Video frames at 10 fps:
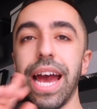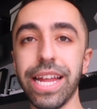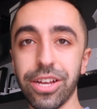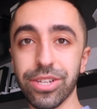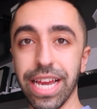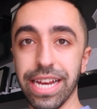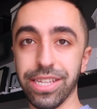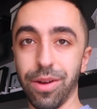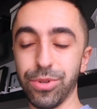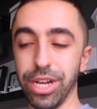another
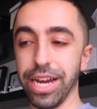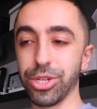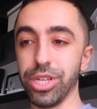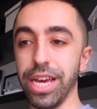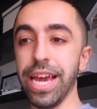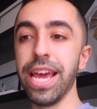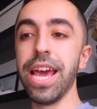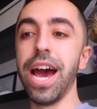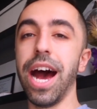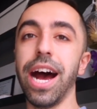guest option actually,
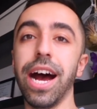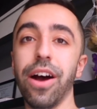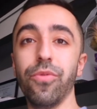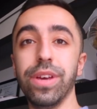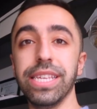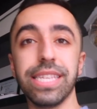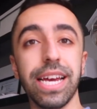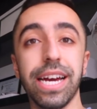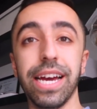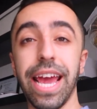uh, with uh,
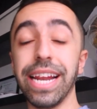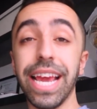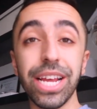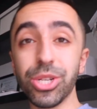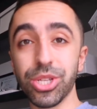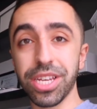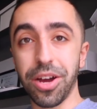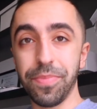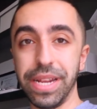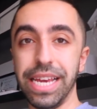an agency
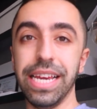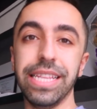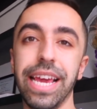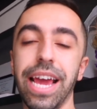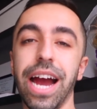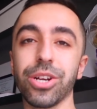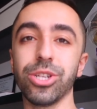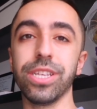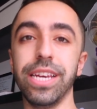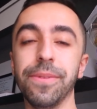company. They
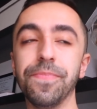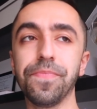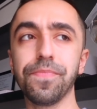actually,